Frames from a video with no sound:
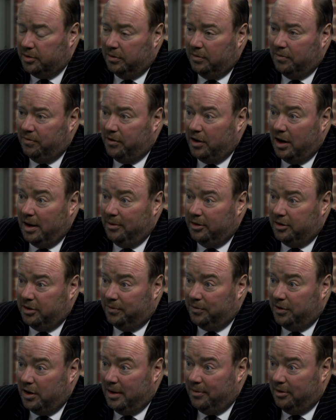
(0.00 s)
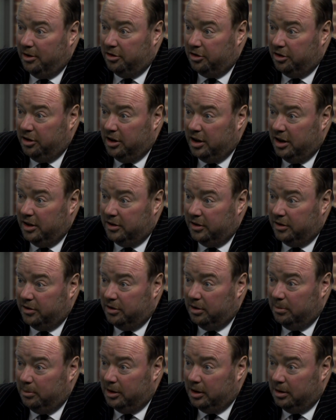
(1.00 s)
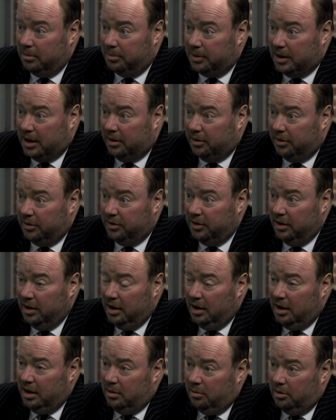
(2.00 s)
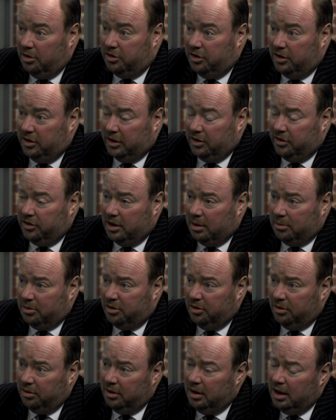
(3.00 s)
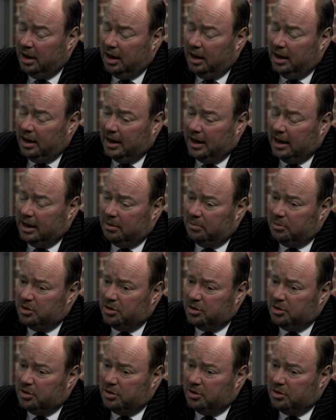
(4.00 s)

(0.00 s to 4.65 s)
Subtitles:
of to 593 million barrels, which is exceptional. And in